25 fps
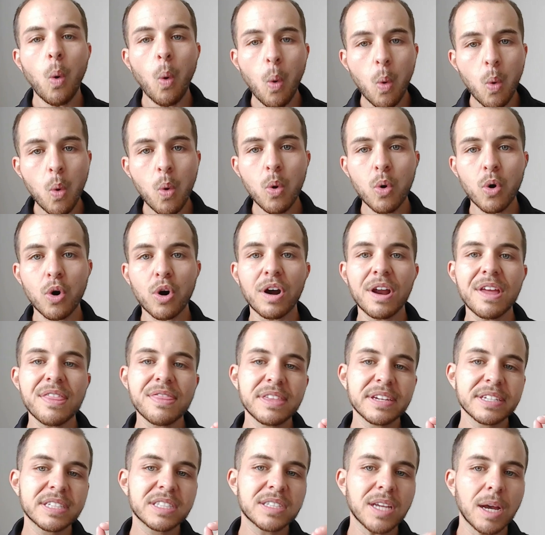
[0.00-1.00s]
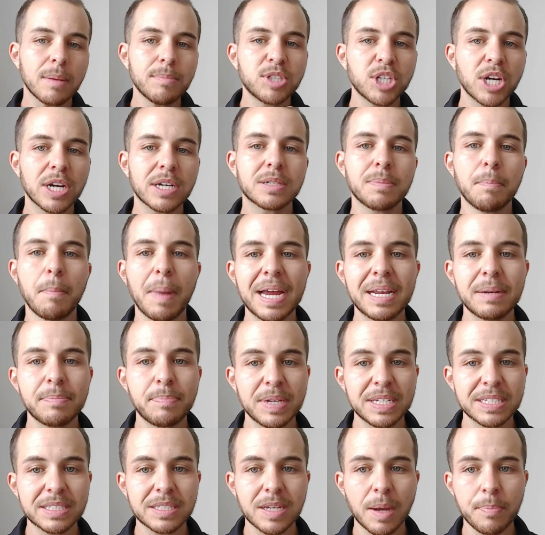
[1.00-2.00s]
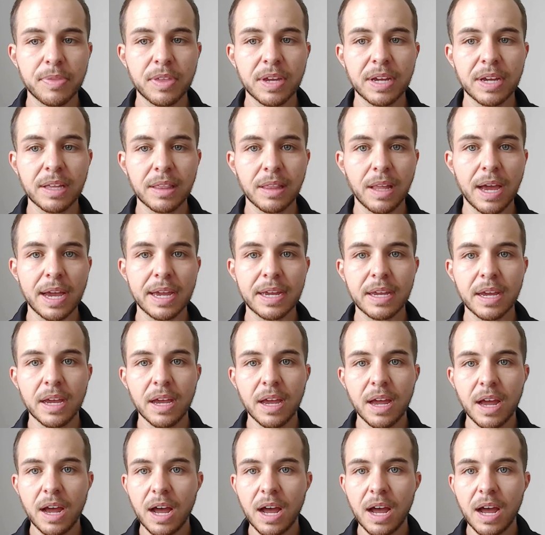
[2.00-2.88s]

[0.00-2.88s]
or the subject might be something like